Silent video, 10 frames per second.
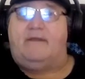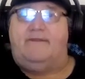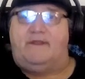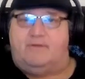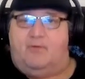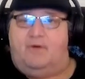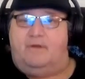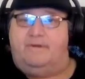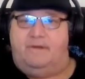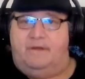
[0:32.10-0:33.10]
out of this
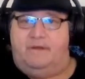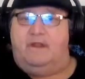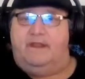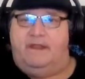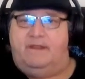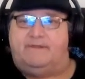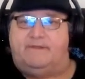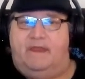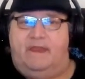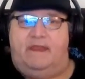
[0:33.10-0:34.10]
world. It really is.